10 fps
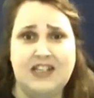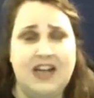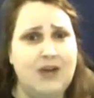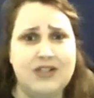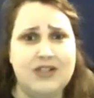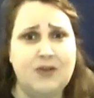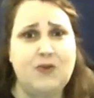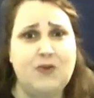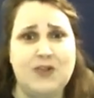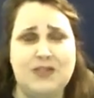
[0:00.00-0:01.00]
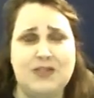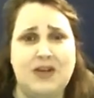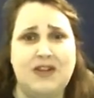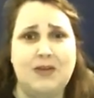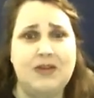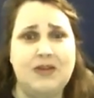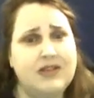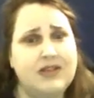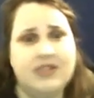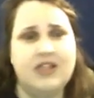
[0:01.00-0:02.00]
I wasn't going to force them on them, because
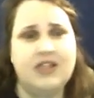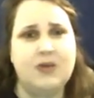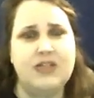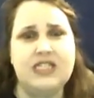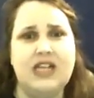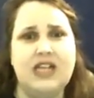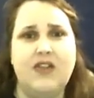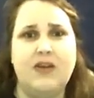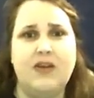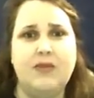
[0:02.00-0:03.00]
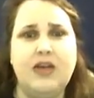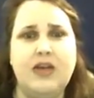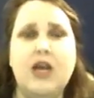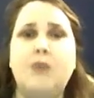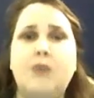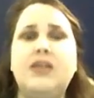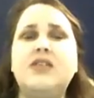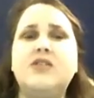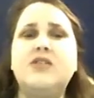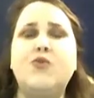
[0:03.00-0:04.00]
then they wouldn't sell them. But it
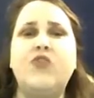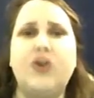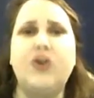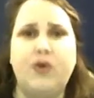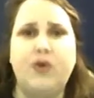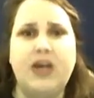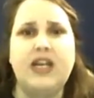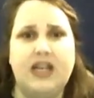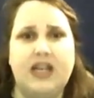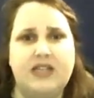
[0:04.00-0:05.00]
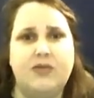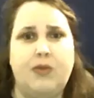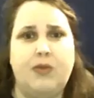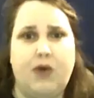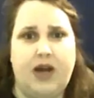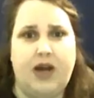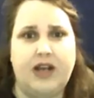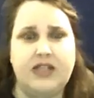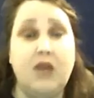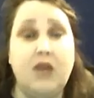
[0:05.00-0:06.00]
is a very recognizable
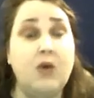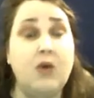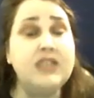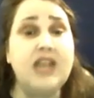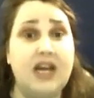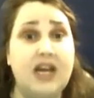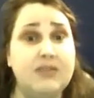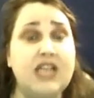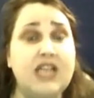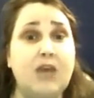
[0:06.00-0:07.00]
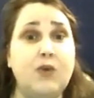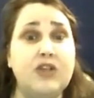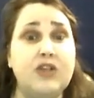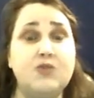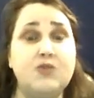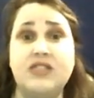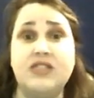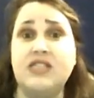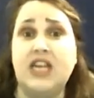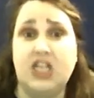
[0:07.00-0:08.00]
product. At one time, SignWorks was the
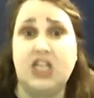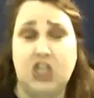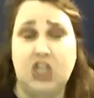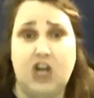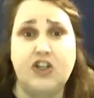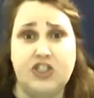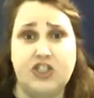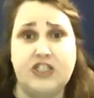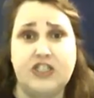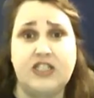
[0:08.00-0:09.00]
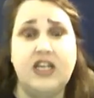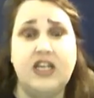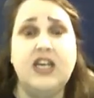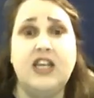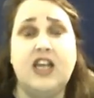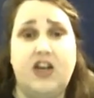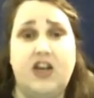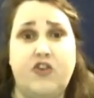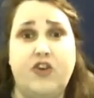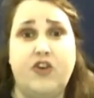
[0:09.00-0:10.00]
second largest in the
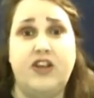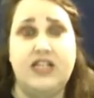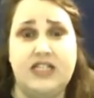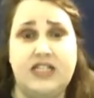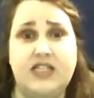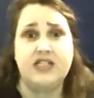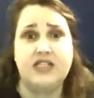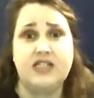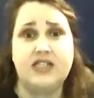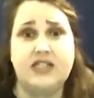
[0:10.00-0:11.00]
country that did this.